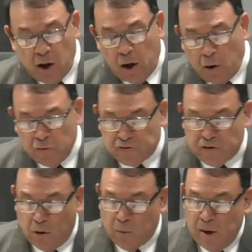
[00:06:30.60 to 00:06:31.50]

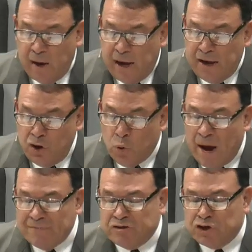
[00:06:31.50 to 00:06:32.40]
also. And you
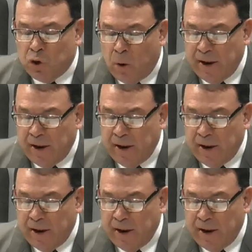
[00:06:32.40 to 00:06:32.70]
have joy and